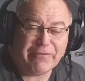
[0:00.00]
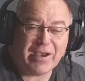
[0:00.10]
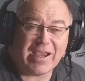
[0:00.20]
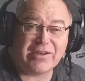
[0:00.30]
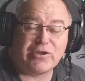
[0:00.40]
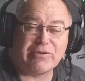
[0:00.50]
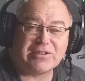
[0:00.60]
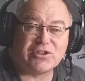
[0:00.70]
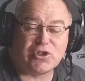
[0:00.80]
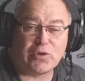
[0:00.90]
If I had
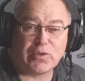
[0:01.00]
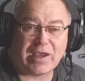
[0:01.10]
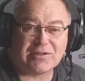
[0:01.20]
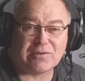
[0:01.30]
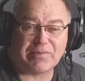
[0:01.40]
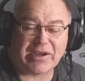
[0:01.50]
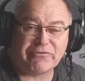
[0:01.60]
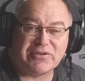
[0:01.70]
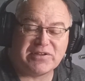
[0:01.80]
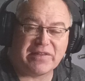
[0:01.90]
US2000
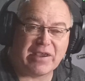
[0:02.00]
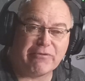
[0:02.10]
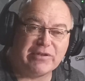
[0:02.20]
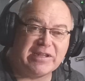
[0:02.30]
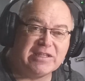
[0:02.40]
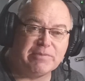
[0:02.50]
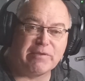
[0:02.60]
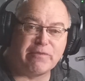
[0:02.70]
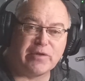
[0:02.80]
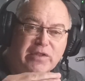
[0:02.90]
batteries, then they would need to be
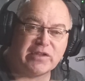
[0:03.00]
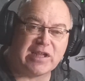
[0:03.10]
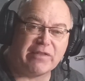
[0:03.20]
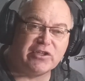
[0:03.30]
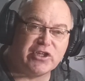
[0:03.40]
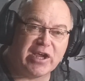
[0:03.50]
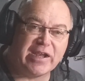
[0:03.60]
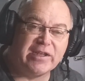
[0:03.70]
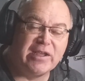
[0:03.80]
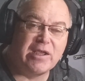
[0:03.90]
further down the
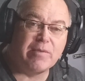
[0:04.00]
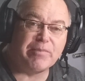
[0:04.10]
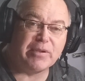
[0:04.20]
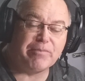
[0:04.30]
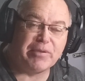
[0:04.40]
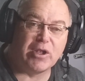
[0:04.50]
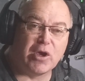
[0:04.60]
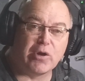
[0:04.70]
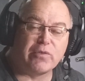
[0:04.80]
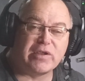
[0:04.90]
chain
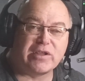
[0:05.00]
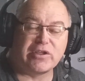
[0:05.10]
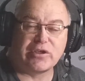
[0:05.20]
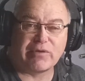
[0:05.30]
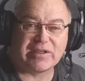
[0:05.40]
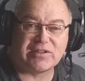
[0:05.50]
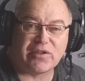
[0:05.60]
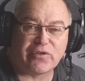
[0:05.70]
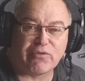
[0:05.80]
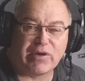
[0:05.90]
below the
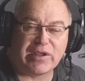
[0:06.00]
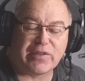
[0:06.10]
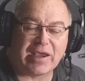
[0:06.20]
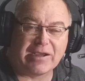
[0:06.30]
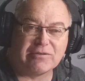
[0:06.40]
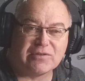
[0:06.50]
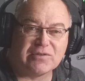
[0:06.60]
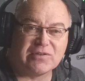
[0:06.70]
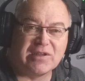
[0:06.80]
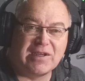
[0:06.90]

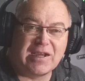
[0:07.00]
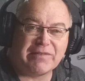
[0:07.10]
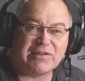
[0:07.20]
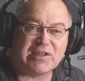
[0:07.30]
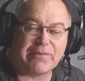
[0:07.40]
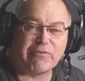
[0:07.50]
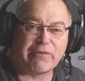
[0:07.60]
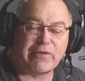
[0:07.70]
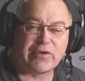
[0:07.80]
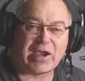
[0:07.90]
US3000s. And the same for
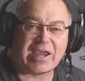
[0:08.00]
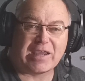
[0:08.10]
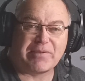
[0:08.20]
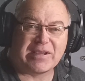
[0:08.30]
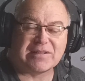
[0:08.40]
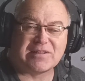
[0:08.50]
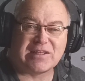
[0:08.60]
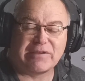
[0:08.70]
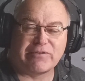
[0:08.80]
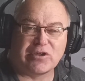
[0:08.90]
if you've got A, B, and
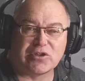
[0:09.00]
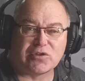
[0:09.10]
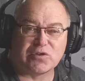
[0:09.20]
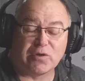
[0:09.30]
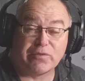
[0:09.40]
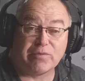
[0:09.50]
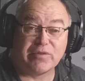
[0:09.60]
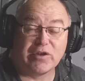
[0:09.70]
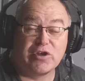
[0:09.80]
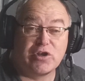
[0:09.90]
C versions of
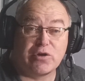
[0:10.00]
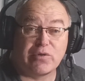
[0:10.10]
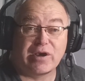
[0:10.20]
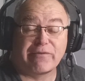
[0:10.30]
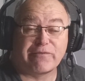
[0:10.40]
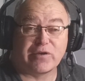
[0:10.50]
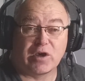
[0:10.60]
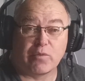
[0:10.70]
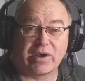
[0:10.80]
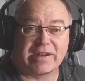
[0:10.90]
them. The newer
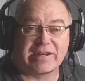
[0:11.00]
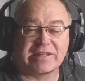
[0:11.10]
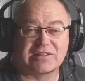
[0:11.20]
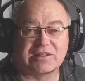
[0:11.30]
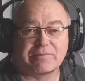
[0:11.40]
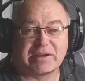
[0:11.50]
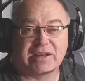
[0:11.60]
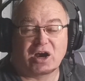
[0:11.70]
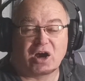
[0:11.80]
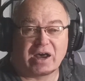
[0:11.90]
firmware needs to
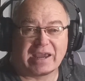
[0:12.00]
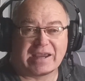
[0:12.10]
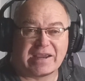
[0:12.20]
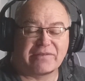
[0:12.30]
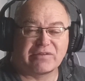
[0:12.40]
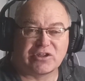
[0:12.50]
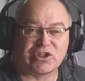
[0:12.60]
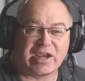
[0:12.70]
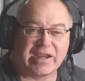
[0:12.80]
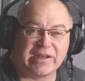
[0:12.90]
be higher in the
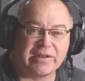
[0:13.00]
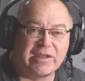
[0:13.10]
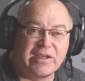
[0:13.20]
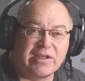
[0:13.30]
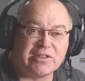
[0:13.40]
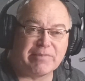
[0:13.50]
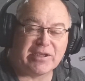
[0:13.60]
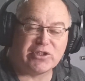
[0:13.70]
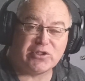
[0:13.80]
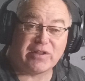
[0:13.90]
chain to
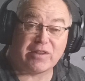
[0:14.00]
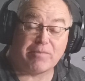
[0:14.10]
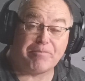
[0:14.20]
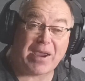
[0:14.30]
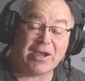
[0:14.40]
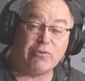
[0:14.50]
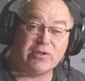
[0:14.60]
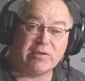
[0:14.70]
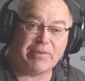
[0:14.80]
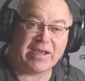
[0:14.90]
make sure that the
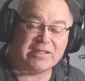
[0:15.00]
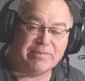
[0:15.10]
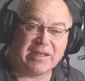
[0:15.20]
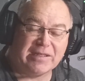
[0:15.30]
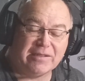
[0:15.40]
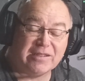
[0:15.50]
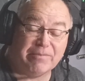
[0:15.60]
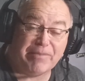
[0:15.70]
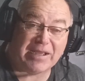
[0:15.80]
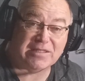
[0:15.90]
backward
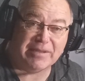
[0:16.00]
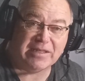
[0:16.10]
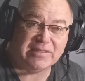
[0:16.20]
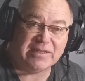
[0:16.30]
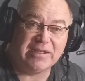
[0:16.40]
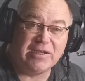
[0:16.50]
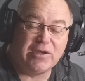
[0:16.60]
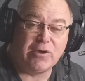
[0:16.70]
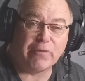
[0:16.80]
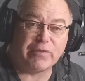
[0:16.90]
compatibility
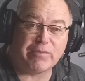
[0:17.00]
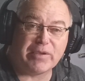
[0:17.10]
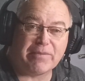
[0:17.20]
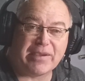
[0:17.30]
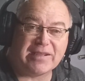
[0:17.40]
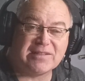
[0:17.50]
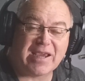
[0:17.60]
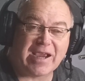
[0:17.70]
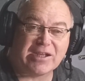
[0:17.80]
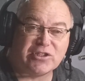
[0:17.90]
of the BMS
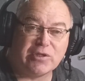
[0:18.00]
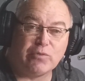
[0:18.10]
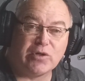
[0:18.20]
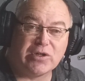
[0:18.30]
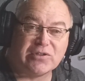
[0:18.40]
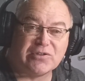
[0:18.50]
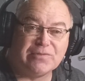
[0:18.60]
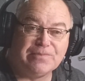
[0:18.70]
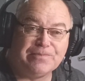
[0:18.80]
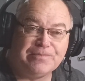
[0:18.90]
actually
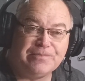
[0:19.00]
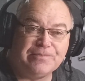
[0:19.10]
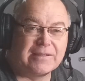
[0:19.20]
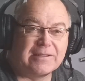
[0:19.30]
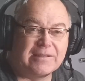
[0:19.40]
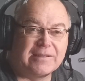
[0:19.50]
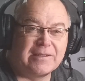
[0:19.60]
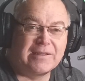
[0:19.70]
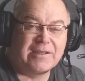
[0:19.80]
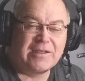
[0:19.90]
works.
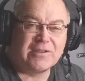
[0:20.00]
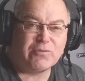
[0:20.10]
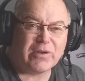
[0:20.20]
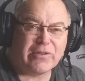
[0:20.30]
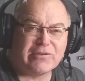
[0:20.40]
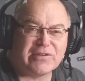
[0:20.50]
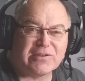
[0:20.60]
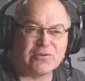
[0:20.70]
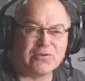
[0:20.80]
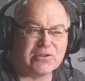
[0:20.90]
It's one of those
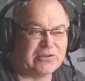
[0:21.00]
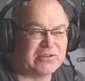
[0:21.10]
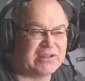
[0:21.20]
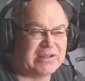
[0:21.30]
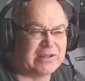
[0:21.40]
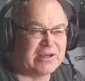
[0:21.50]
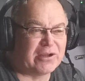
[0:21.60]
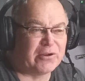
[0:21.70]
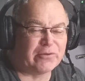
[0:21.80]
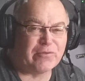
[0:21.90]
things also, you see
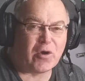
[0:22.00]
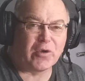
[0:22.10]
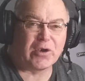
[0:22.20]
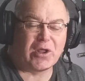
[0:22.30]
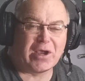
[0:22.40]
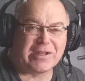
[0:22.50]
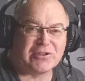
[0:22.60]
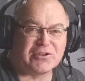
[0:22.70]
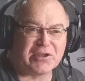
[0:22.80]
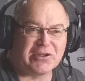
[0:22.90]
a lot of online
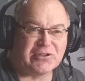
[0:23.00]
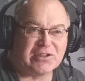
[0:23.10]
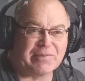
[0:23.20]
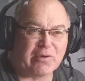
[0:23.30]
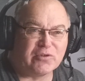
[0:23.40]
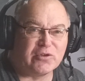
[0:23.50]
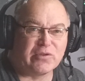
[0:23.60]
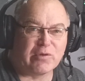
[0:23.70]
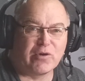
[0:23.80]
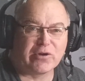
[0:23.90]
discussions about
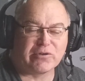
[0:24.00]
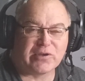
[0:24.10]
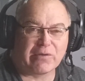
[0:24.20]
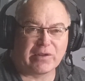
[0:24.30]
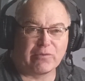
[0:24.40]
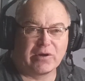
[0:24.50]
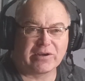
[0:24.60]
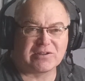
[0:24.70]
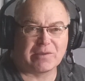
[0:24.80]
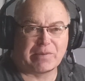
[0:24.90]
do they work or don't they
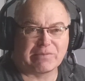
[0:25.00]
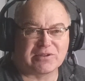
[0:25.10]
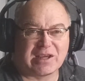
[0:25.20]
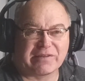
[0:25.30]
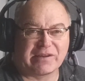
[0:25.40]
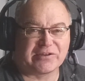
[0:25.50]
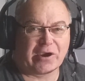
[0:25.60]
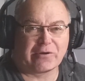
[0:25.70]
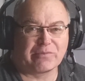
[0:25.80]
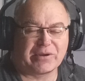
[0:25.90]
work, and some people saying they
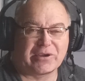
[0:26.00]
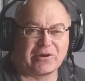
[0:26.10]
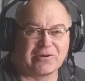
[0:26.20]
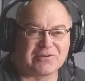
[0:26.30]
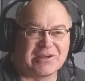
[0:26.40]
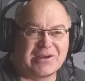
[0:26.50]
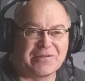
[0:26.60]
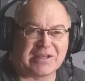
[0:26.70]
don't because